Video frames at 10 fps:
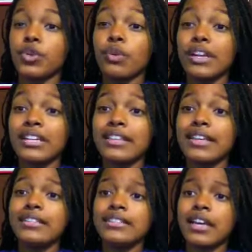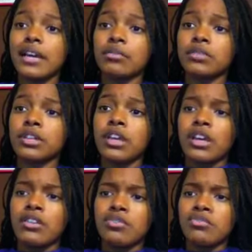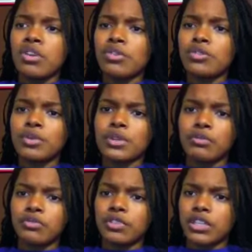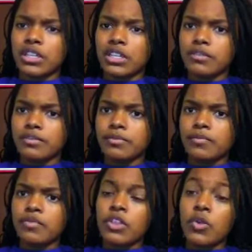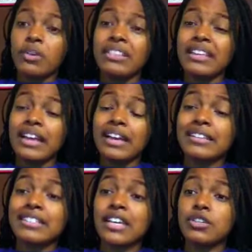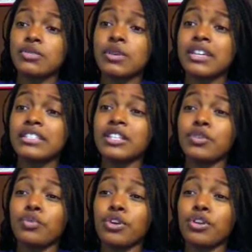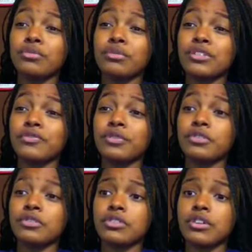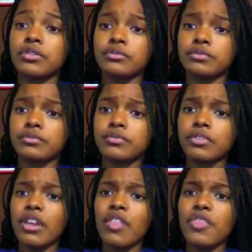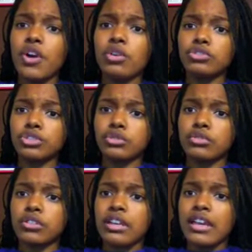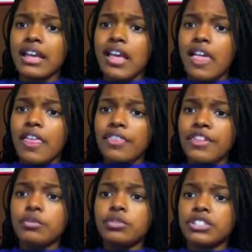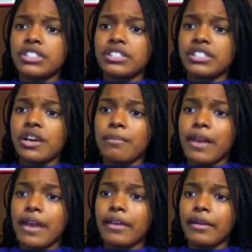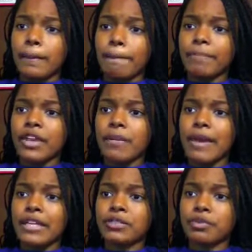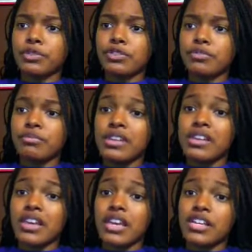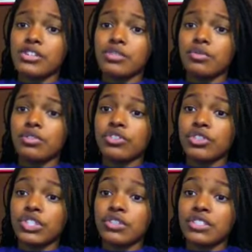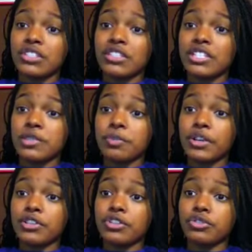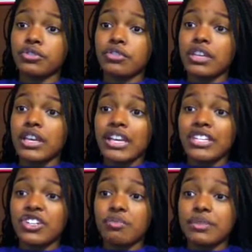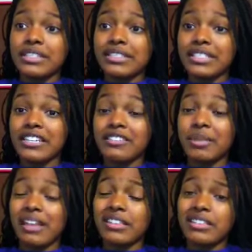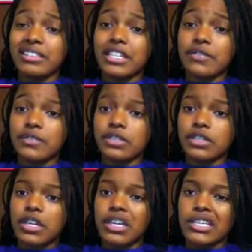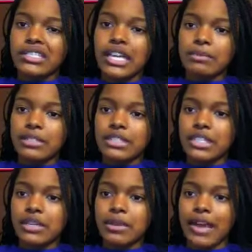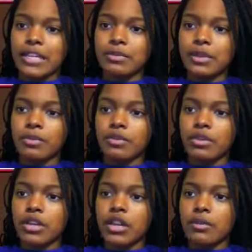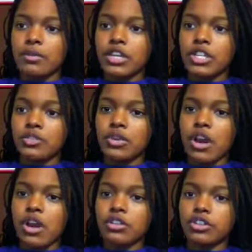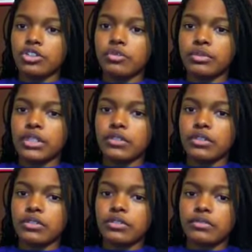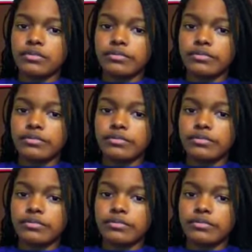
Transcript: We're in the end times, and who knows when it will fully end. One thing I can tell you is that the world must first know the whole truth. Then will Jesus come back to pursue me and you. So till then, spread the truth, and don't be deceived by the deceivers. It's time to stand up, God's people, because we are the true believers.